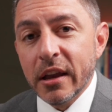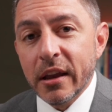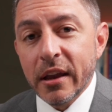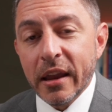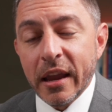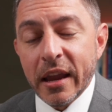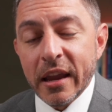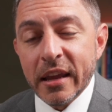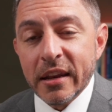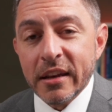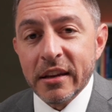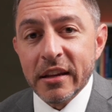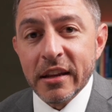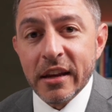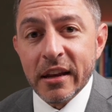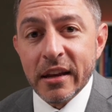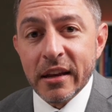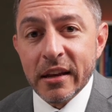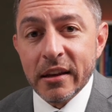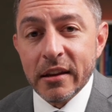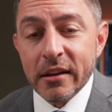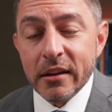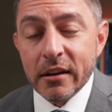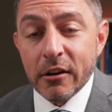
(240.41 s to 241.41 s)
and
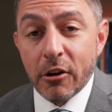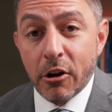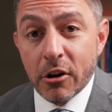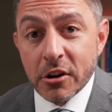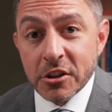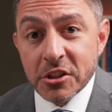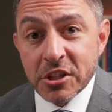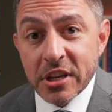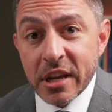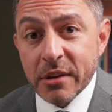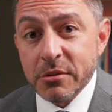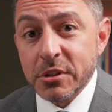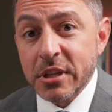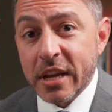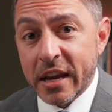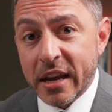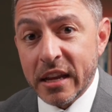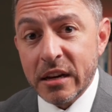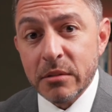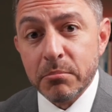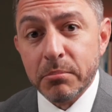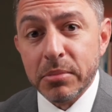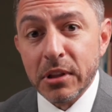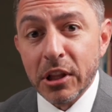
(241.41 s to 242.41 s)
uh, honestly, I was
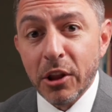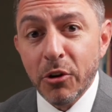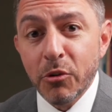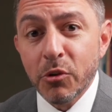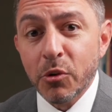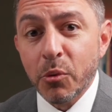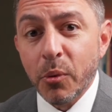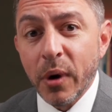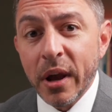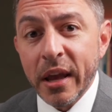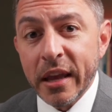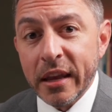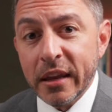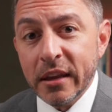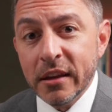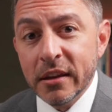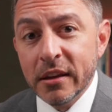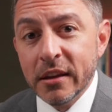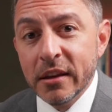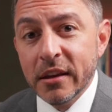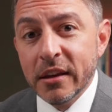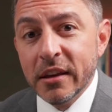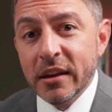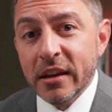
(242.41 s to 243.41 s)
kind of blown away.
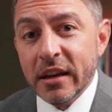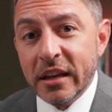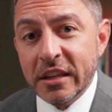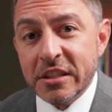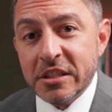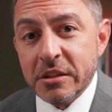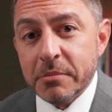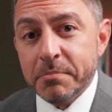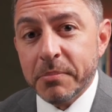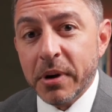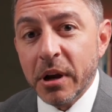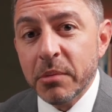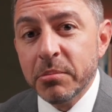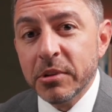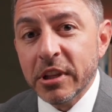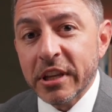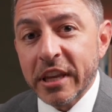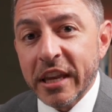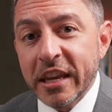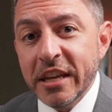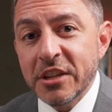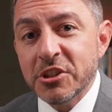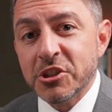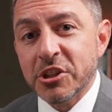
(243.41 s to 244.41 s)
It's a
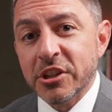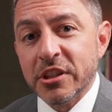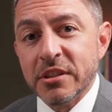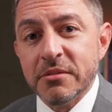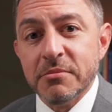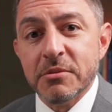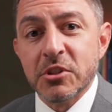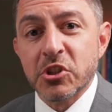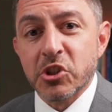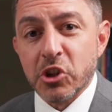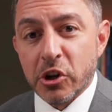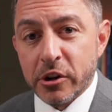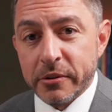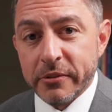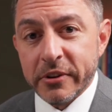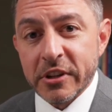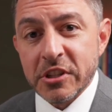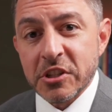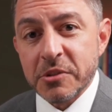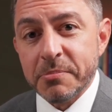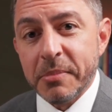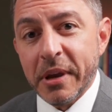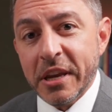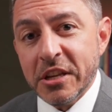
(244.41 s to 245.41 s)
publication
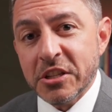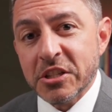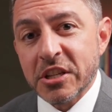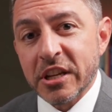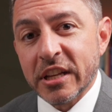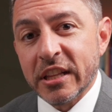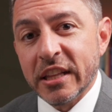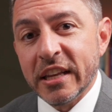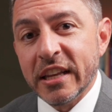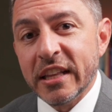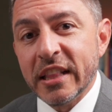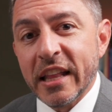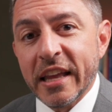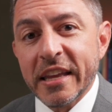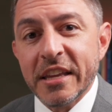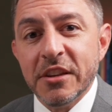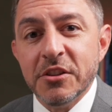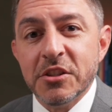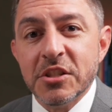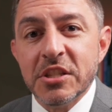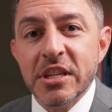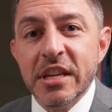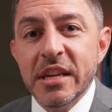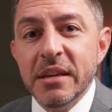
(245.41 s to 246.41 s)
service, basically, like you
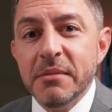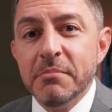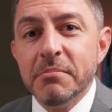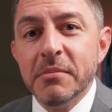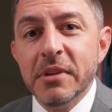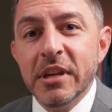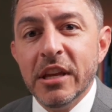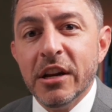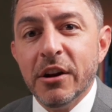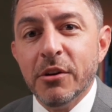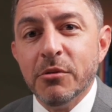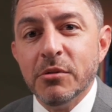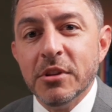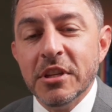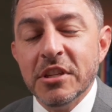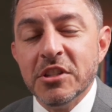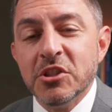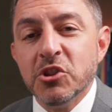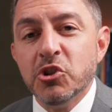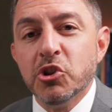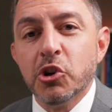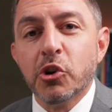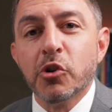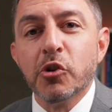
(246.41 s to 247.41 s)
see, you know,
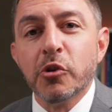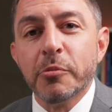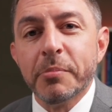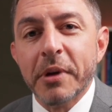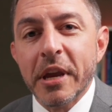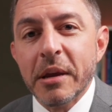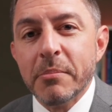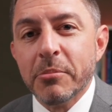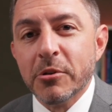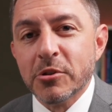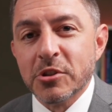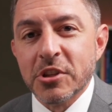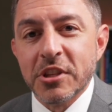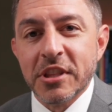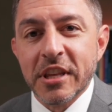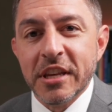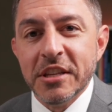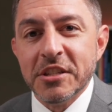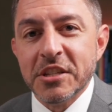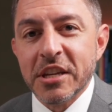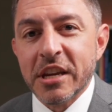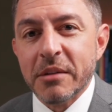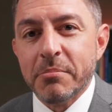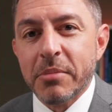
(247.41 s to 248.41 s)
these journal papers and
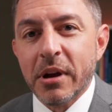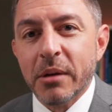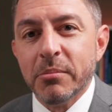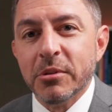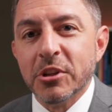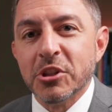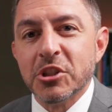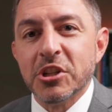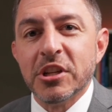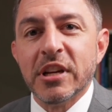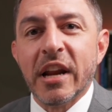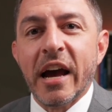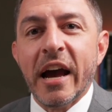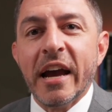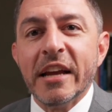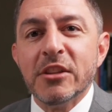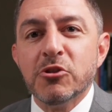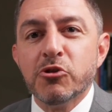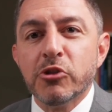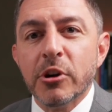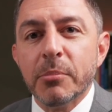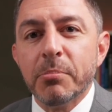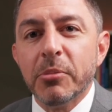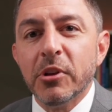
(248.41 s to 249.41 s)
things that get published in
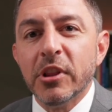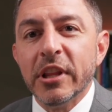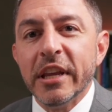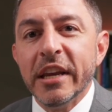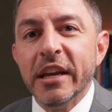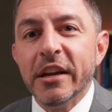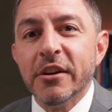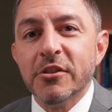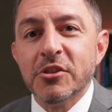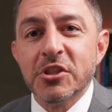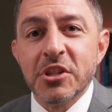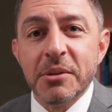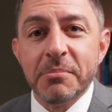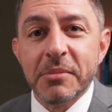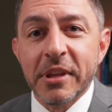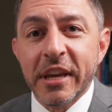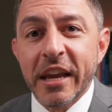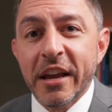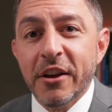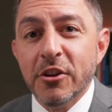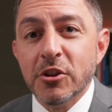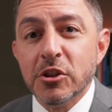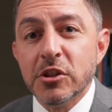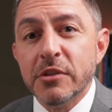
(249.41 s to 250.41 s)
IEEE or
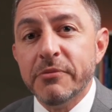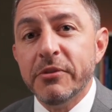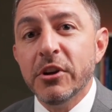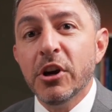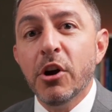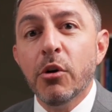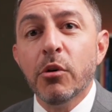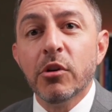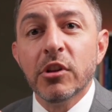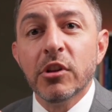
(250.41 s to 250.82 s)
something else. If you go